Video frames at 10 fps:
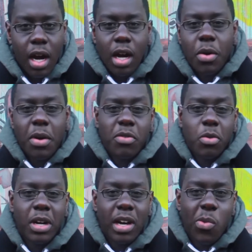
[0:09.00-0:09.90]
Hello
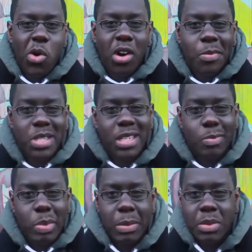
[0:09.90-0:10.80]
everyone and welcome
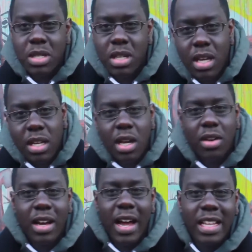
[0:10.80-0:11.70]
to ePeeps.
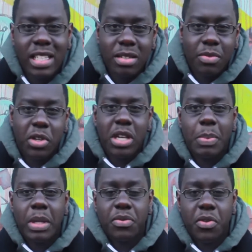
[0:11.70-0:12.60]
Now the idea for
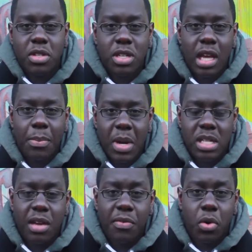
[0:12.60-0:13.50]
ePeeps first
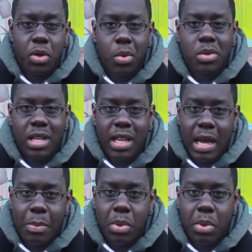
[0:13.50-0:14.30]
came as I felt there was a gap